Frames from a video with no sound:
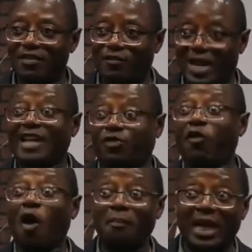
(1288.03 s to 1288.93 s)
that's
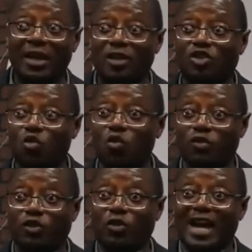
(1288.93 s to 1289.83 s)
4 million to
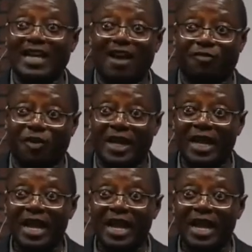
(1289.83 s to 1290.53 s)
so that they are free.